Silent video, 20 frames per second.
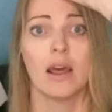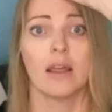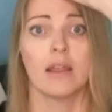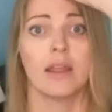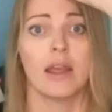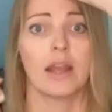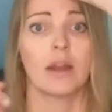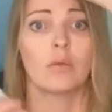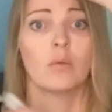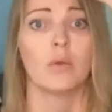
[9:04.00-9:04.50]

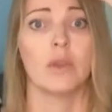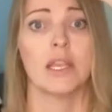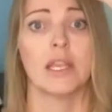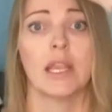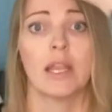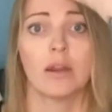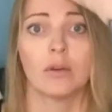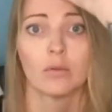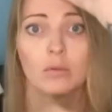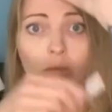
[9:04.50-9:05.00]
then we
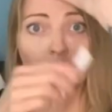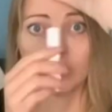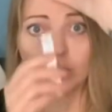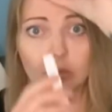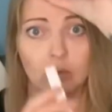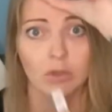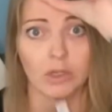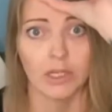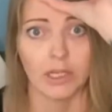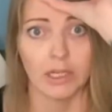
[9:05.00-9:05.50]
can
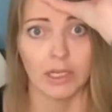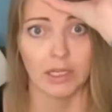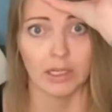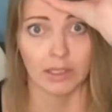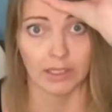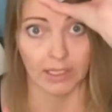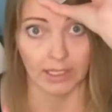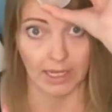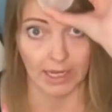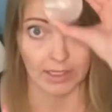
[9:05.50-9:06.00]

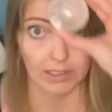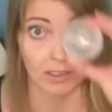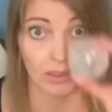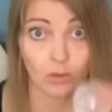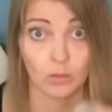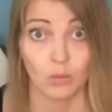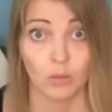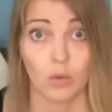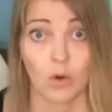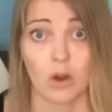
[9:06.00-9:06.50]
really get to
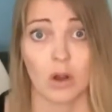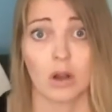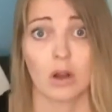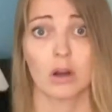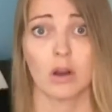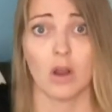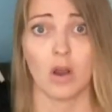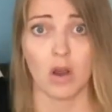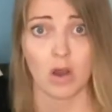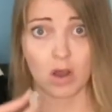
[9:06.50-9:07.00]

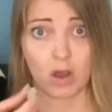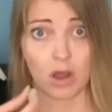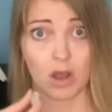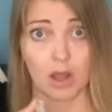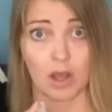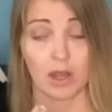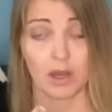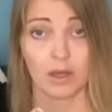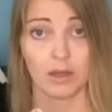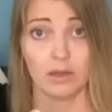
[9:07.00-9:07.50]
work
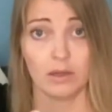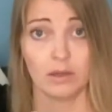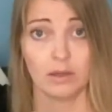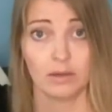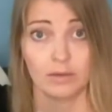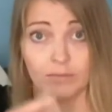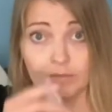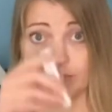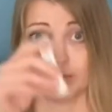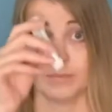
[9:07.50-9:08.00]
on
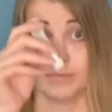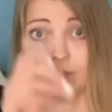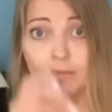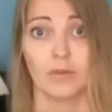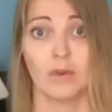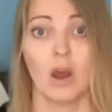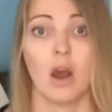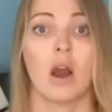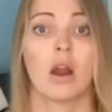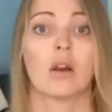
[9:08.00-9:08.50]

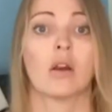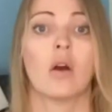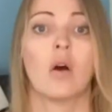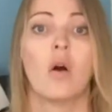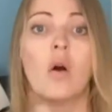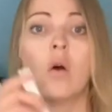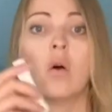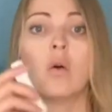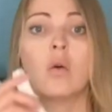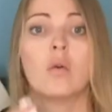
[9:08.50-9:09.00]
our
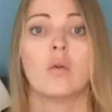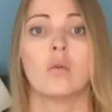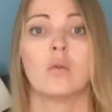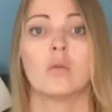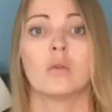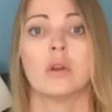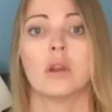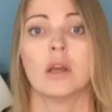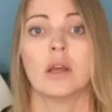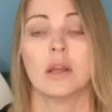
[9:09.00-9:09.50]

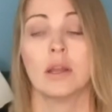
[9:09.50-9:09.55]
own